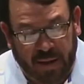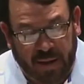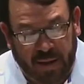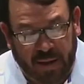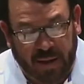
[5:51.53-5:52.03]

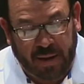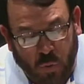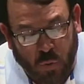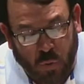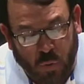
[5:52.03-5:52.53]
And it
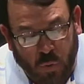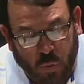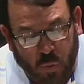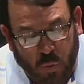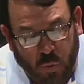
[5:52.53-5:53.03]
says, all
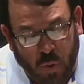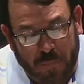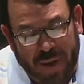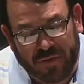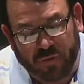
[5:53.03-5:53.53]
things were
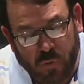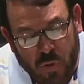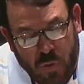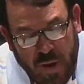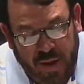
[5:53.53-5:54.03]
made
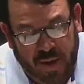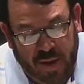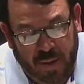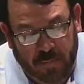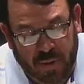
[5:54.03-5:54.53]
through
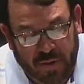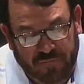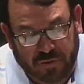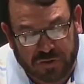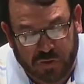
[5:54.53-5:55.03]
him,
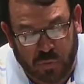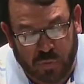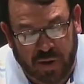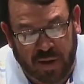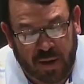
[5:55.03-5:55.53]
verse
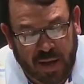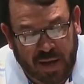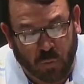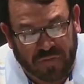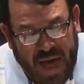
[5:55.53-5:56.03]
3,
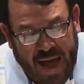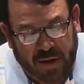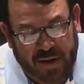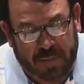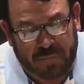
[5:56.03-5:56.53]
and without
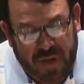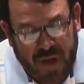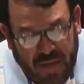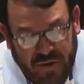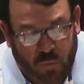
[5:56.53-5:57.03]
him
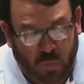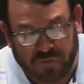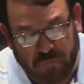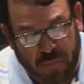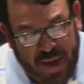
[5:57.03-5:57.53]
nothing
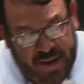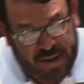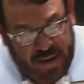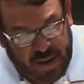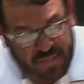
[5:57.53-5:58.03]
was made
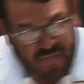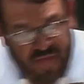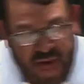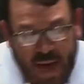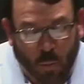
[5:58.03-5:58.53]

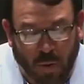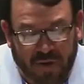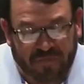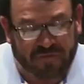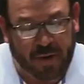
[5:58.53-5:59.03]
that
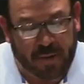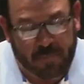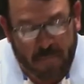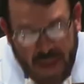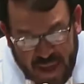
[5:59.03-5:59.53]
was
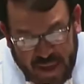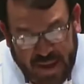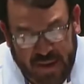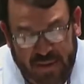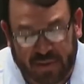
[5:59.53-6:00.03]
made.